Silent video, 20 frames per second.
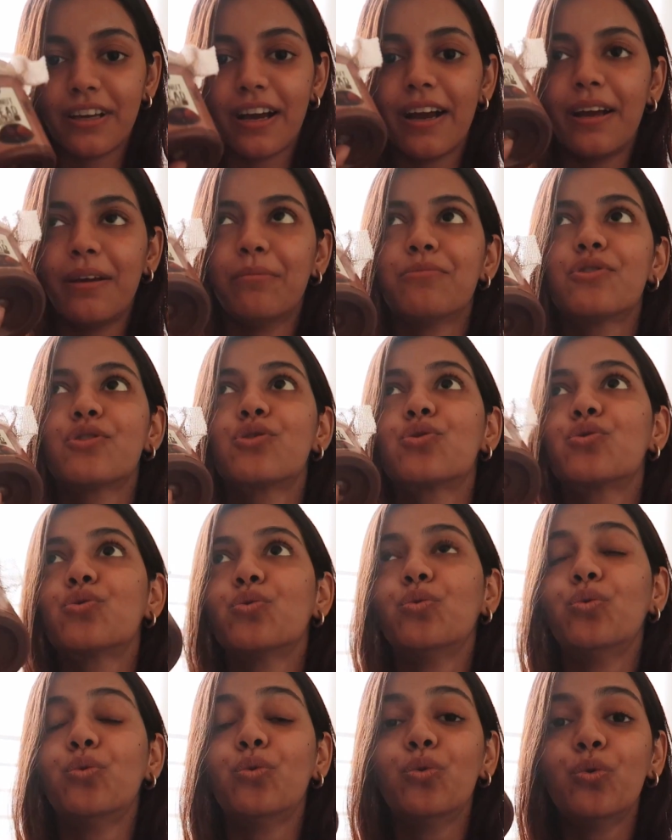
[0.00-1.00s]
I'm
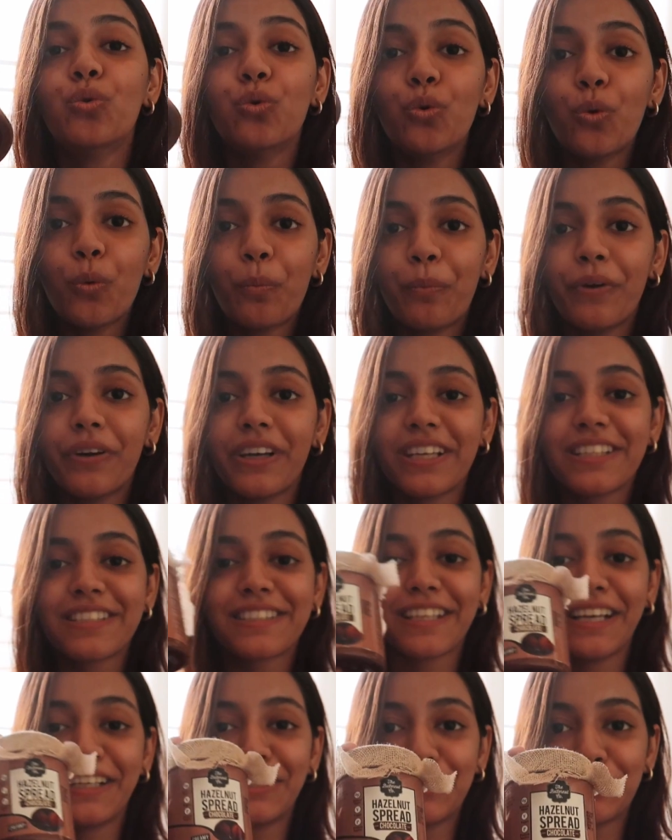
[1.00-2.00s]
super
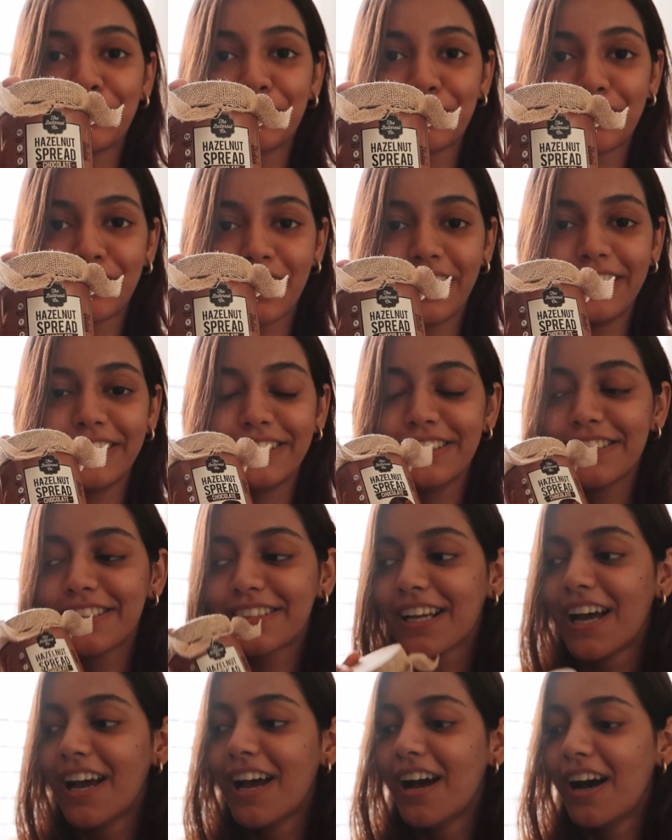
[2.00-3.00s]
excited to try
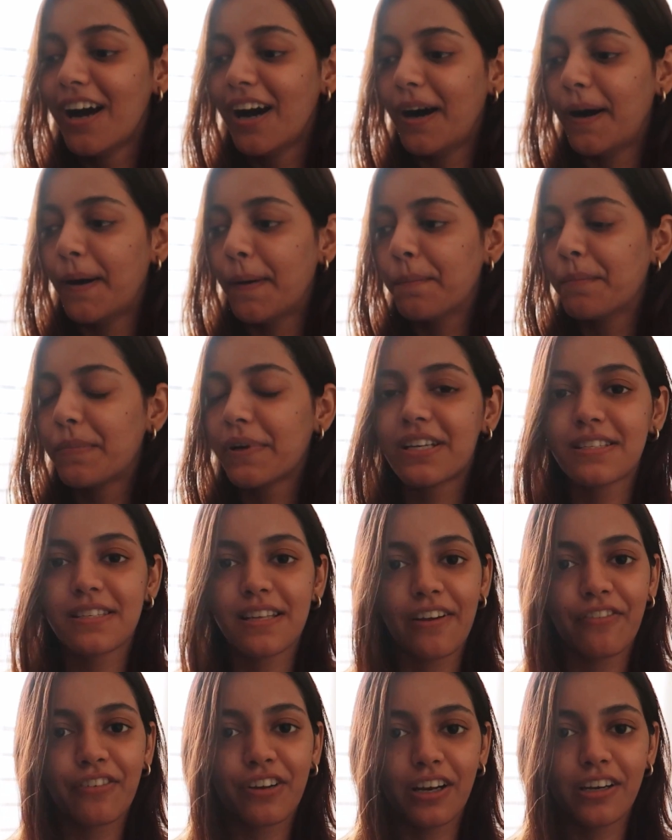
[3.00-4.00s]
this
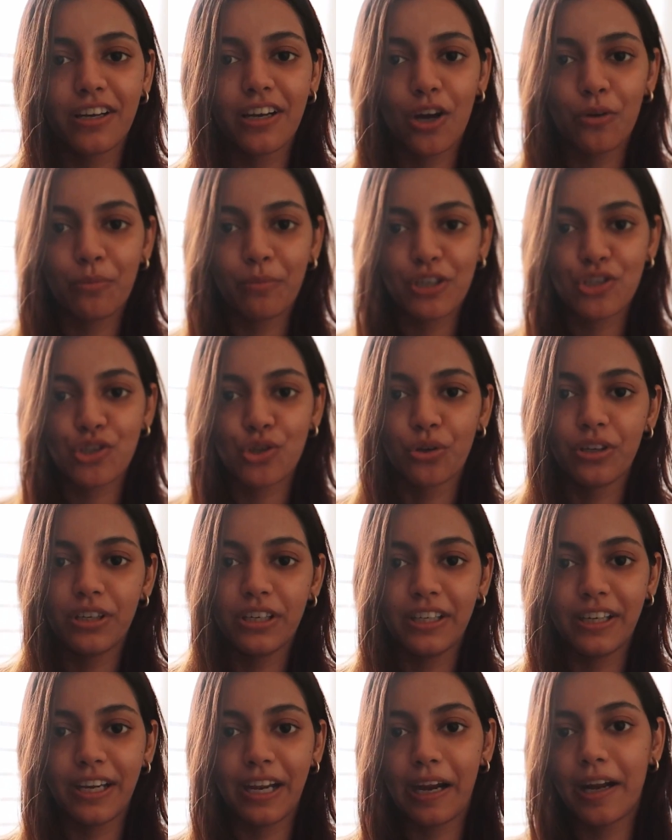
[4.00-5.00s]
because I've cut down my sugar
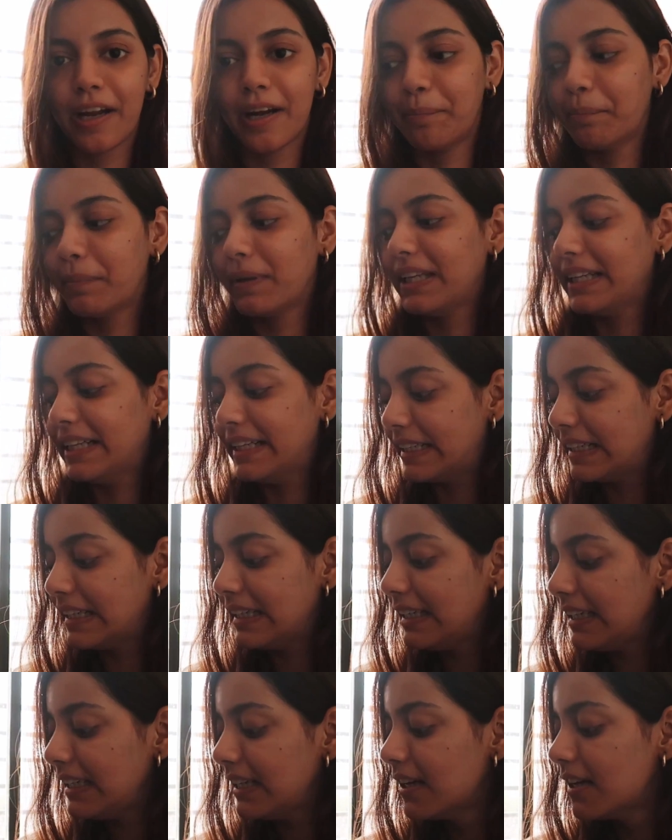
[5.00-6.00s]
intake
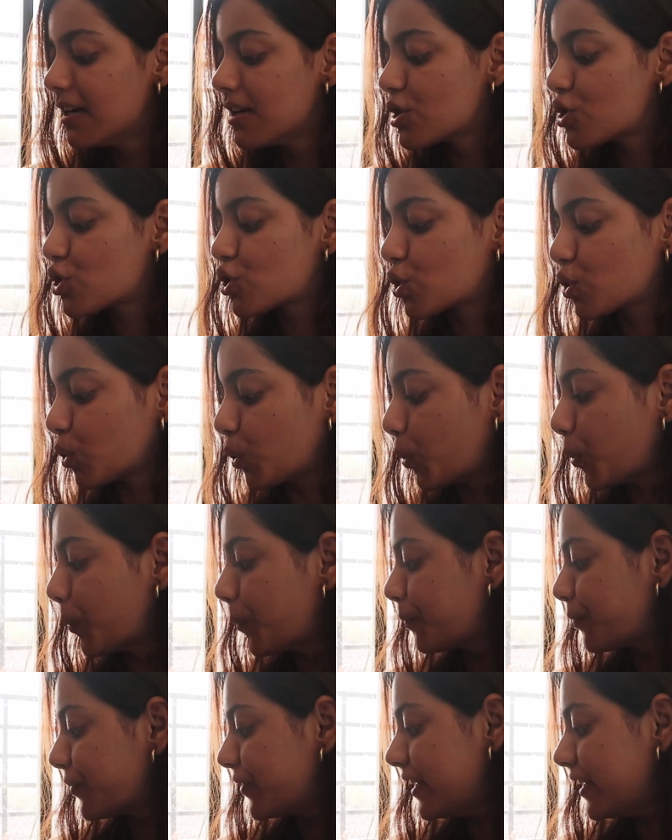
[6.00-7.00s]
completely. So